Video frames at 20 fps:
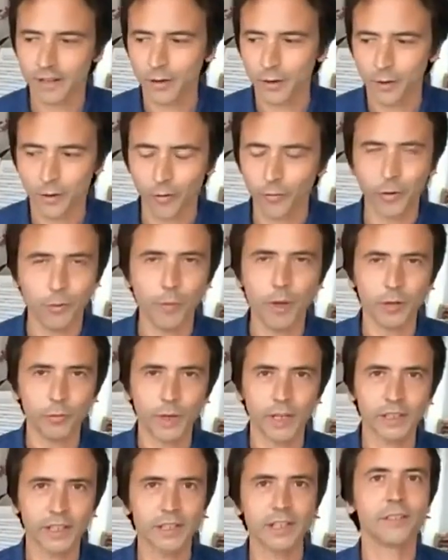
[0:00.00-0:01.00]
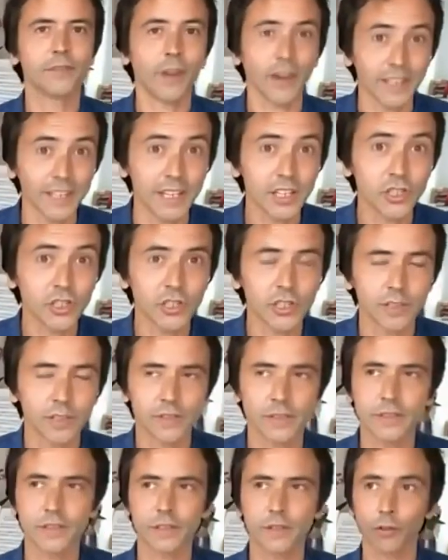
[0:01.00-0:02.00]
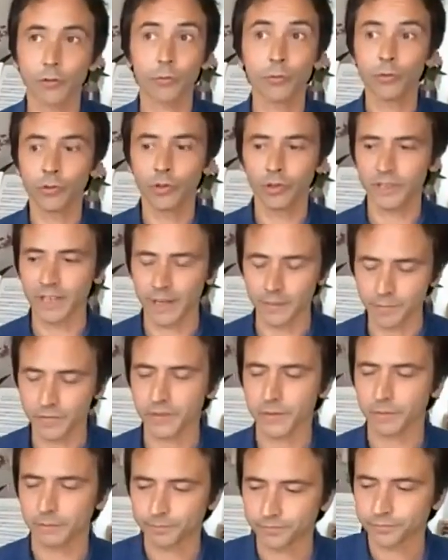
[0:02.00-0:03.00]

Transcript: of the menuet and its variations through the times.